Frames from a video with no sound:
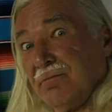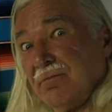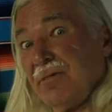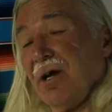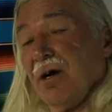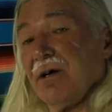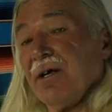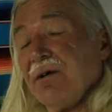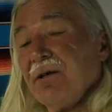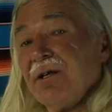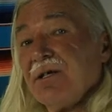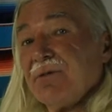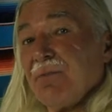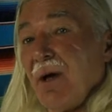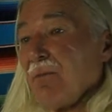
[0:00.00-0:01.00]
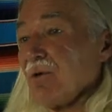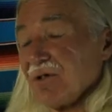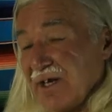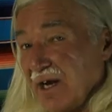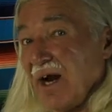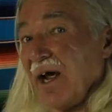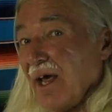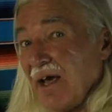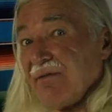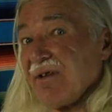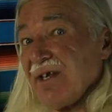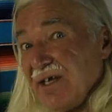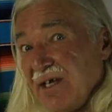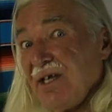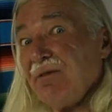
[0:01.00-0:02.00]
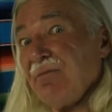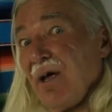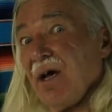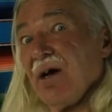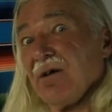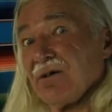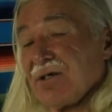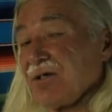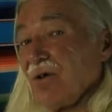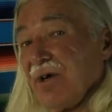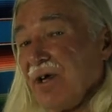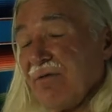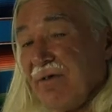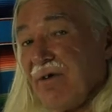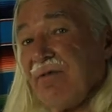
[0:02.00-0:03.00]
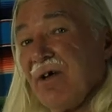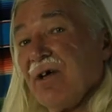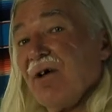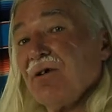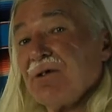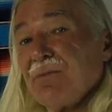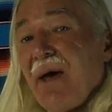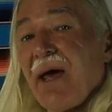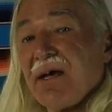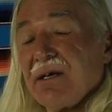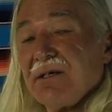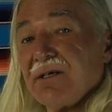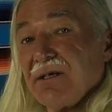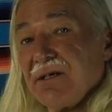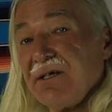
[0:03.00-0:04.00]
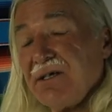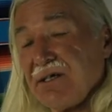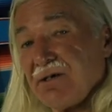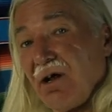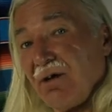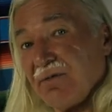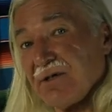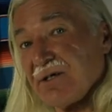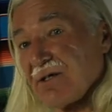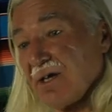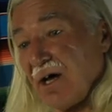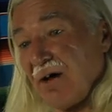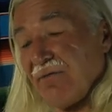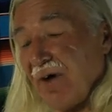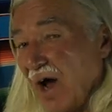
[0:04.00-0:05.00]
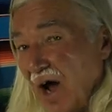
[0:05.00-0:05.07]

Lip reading: these memos, and I have the emails, so even if he goes back and deletes all this stuff,